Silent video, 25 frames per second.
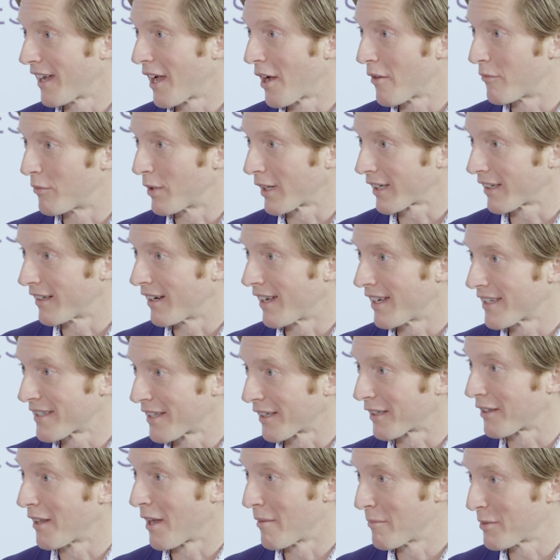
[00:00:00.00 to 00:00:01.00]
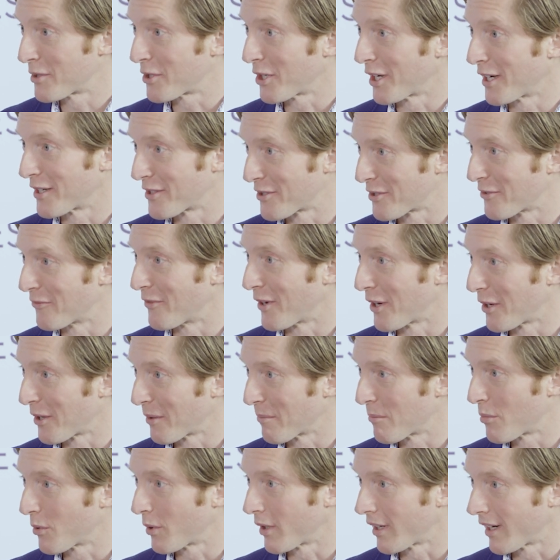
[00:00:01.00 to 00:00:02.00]
have recognized that climate change is a very
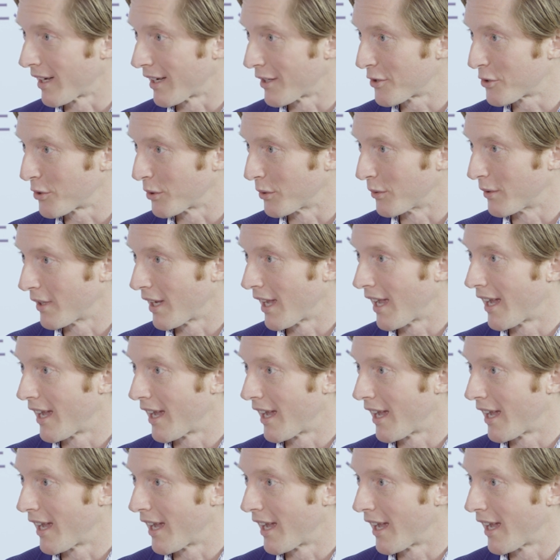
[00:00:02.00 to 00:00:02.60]
important issue.